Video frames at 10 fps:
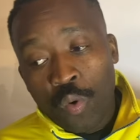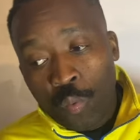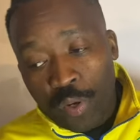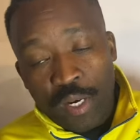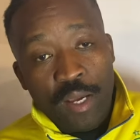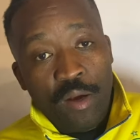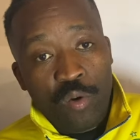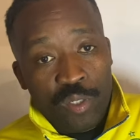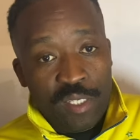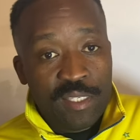With
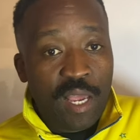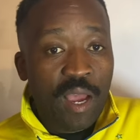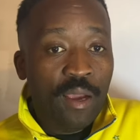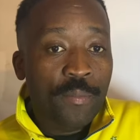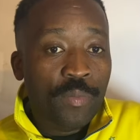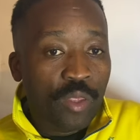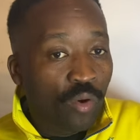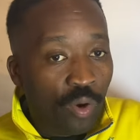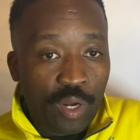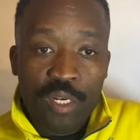Kodisang,
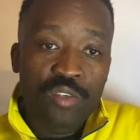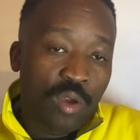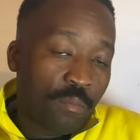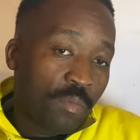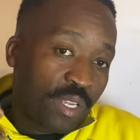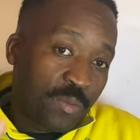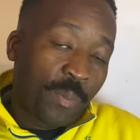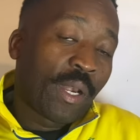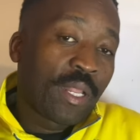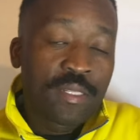you already got
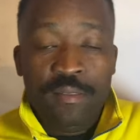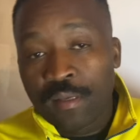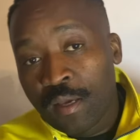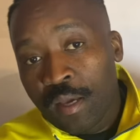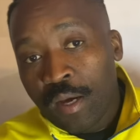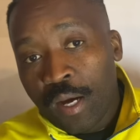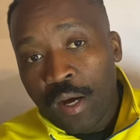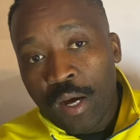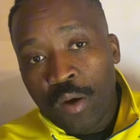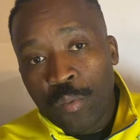experience
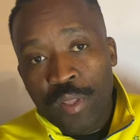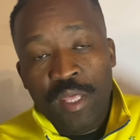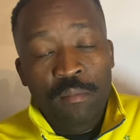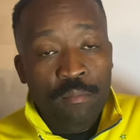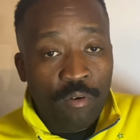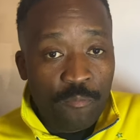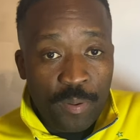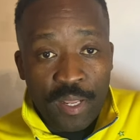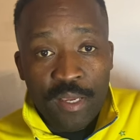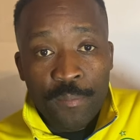with him of
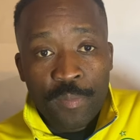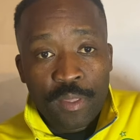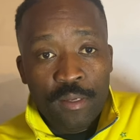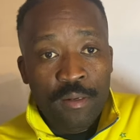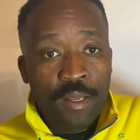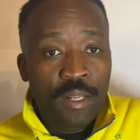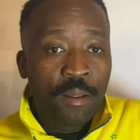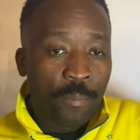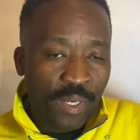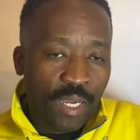playing in
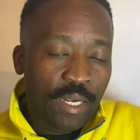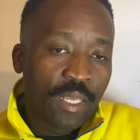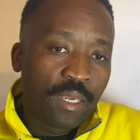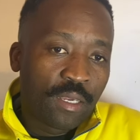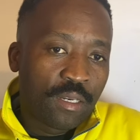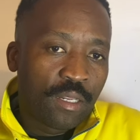a bigger league